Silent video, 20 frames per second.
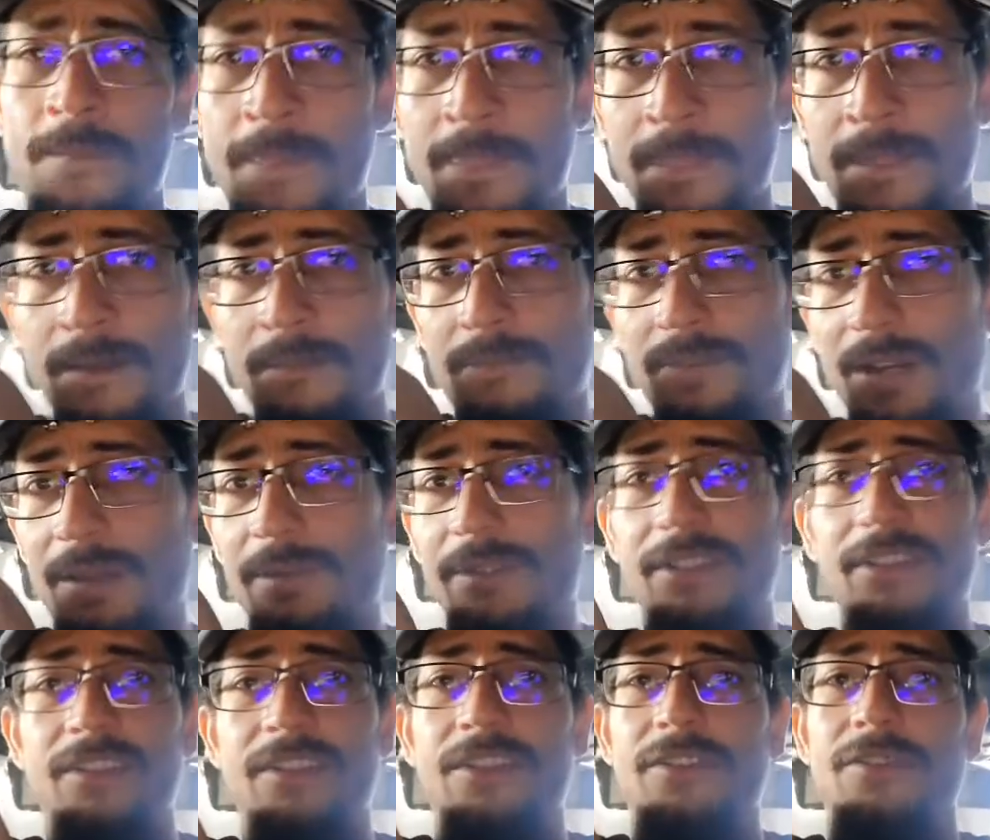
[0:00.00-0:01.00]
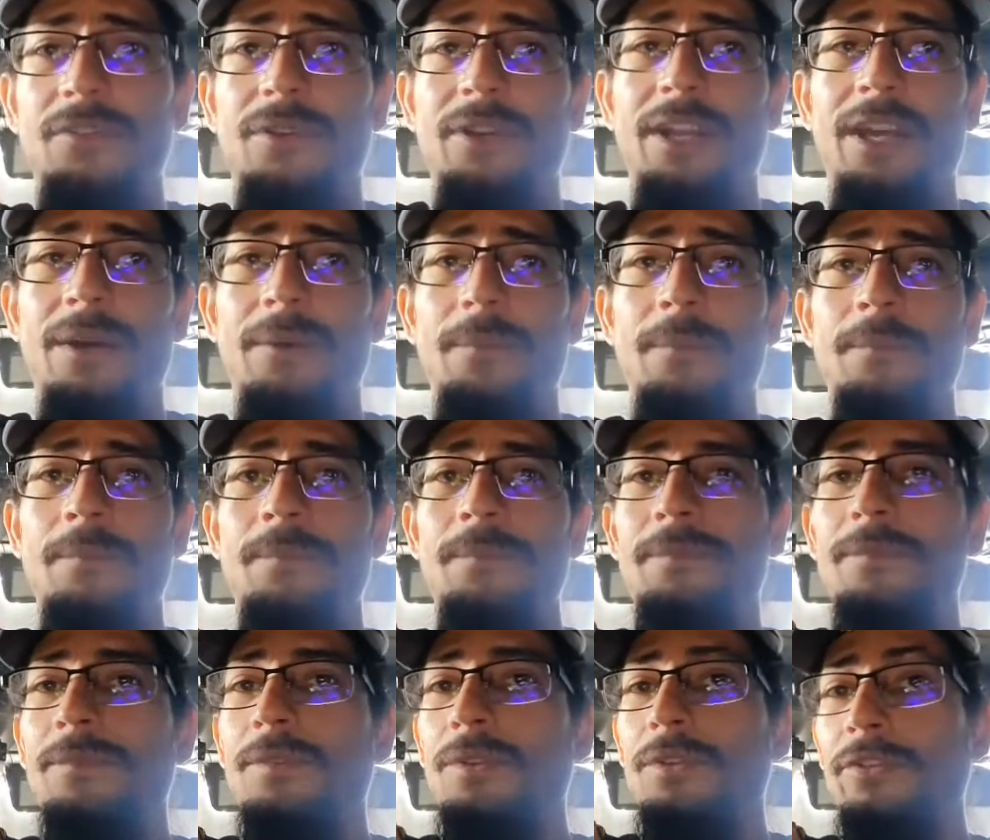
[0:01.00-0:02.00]
probably just gonna throw it out or
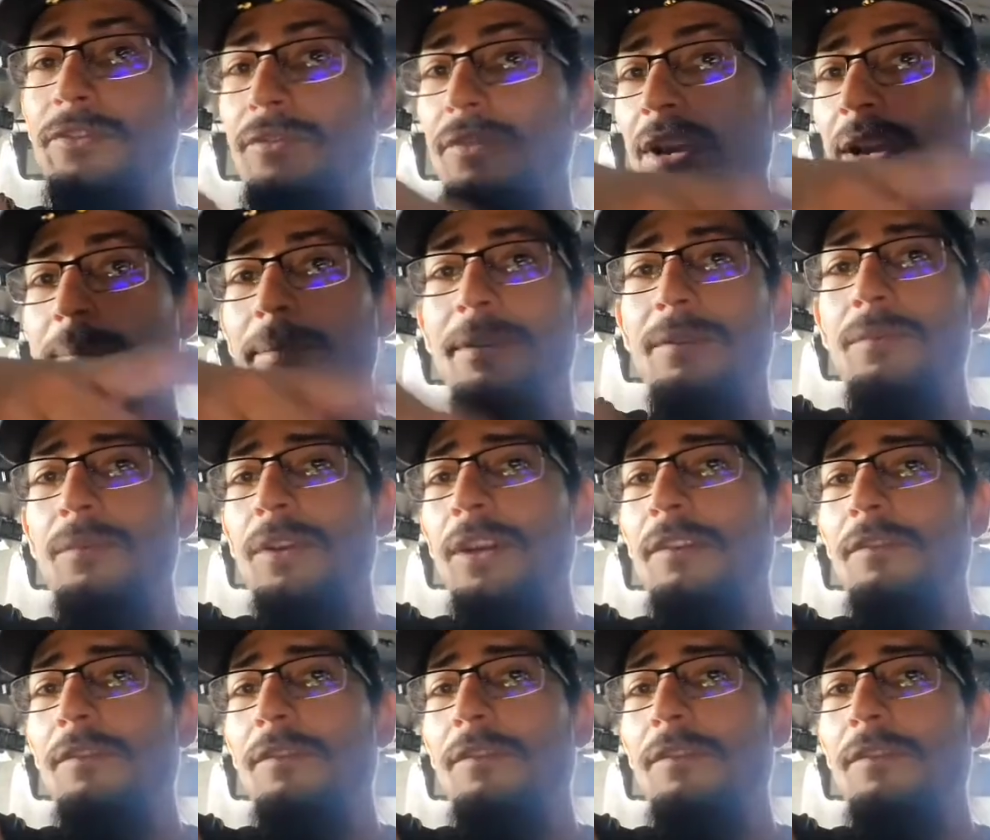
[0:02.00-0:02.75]
scrap it, whatever.